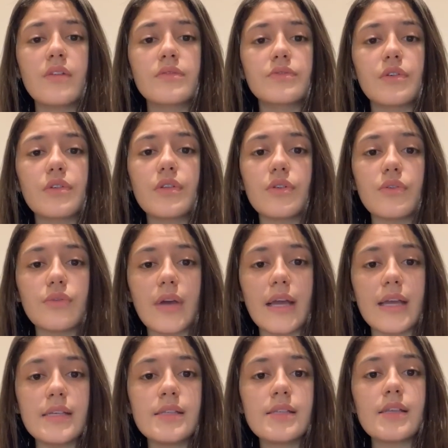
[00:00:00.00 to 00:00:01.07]
for the
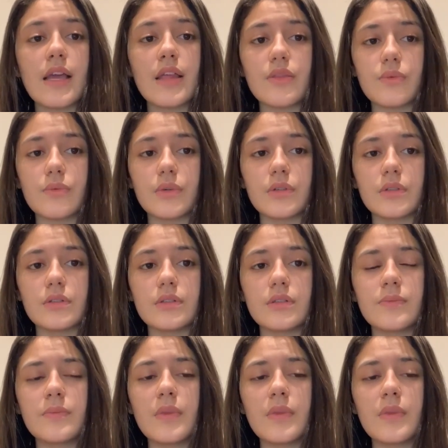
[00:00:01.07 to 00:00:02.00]
US and the world.